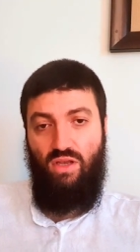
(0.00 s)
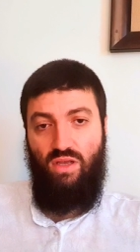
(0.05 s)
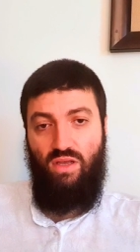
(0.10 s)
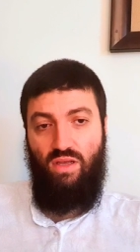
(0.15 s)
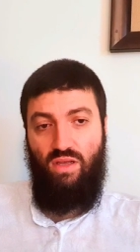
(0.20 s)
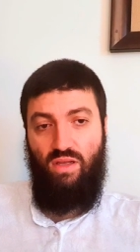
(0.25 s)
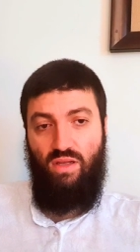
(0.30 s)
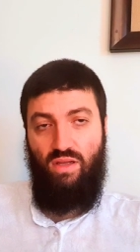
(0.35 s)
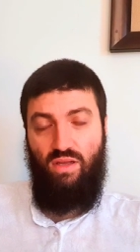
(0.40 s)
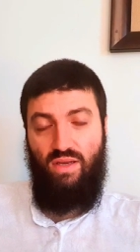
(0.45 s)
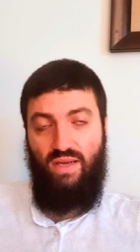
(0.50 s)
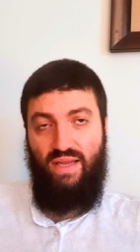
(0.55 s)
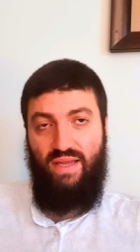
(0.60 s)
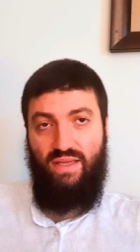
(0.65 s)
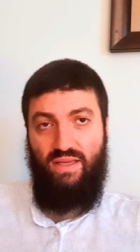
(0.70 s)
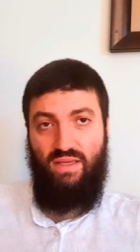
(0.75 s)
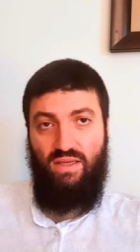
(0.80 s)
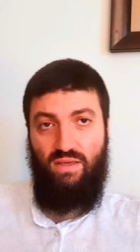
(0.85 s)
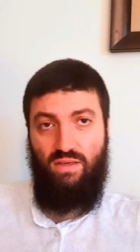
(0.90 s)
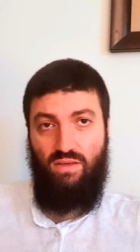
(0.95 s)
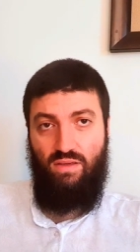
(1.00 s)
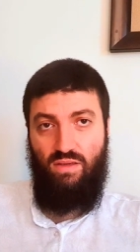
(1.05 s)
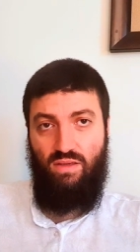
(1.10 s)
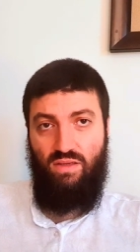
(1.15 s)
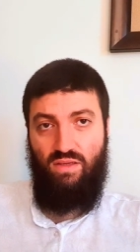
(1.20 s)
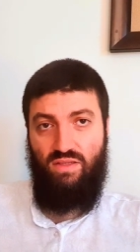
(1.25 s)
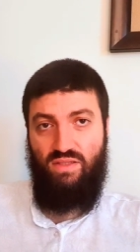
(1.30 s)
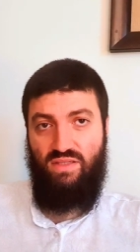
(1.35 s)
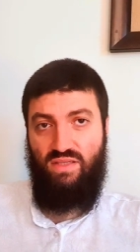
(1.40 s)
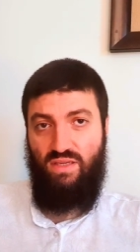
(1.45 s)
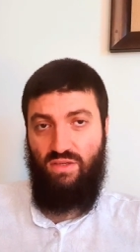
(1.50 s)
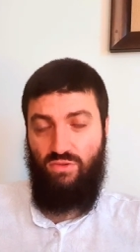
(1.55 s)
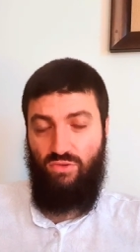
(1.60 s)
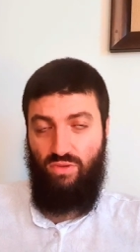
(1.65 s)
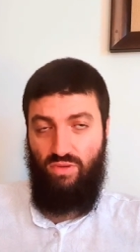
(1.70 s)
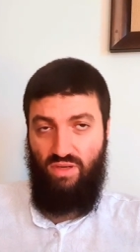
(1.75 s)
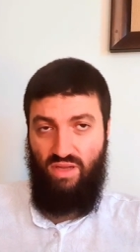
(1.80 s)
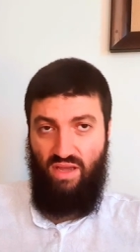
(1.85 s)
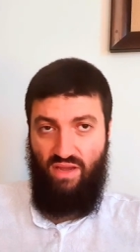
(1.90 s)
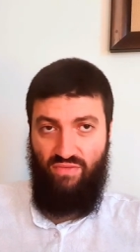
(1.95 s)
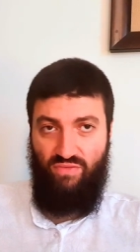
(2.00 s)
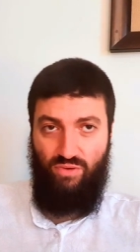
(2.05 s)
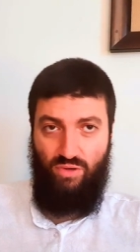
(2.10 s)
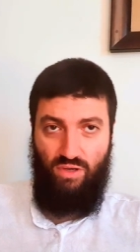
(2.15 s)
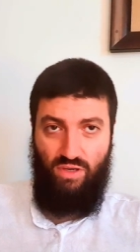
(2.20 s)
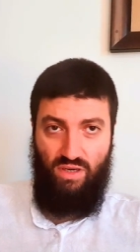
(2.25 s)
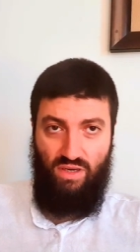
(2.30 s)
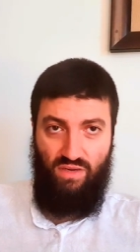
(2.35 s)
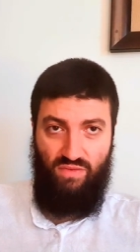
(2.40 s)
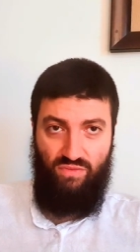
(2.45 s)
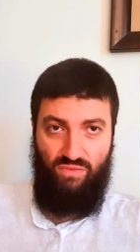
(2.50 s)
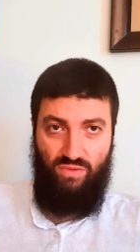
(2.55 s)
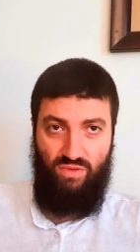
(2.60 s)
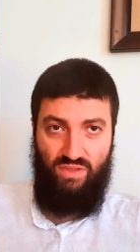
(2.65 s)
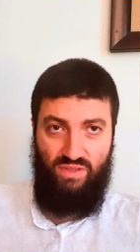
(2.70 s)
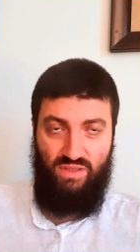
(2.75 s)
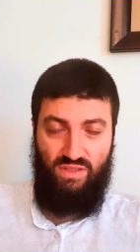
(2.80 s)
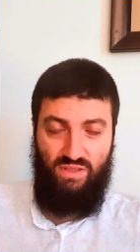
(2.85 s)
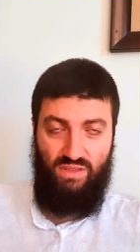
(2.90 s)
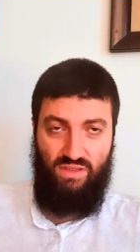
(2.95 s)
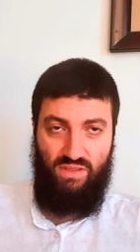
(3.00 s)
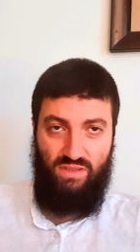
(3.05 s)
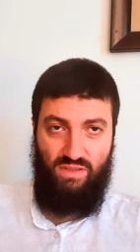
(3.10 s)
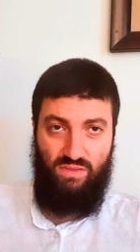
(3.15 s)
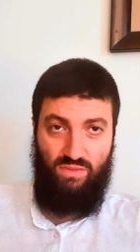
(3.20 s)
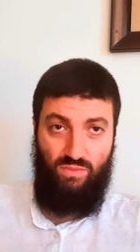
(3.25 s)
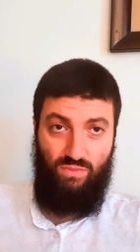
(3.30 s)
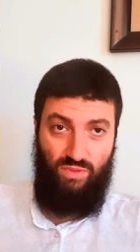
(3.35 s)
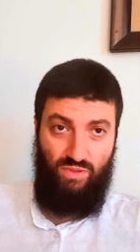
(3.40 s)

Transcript: uh, like in uh, Central Africa, for instance,